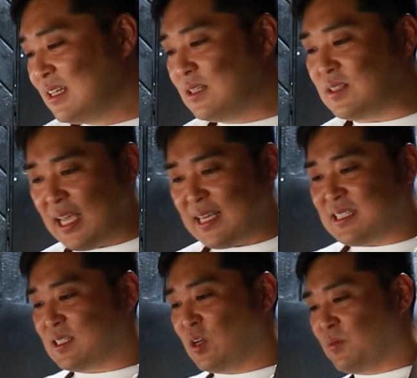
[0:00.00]
The
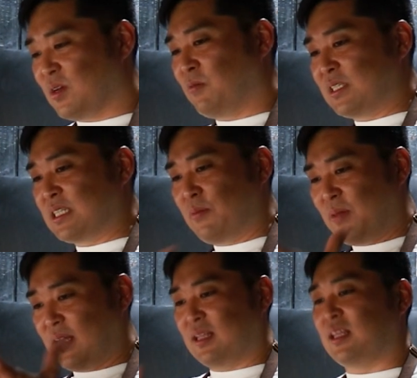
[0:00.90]
taste of the fish I
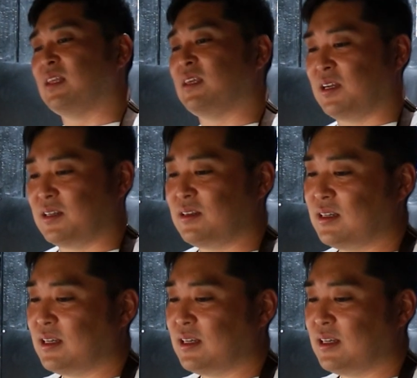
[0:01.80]
made it in here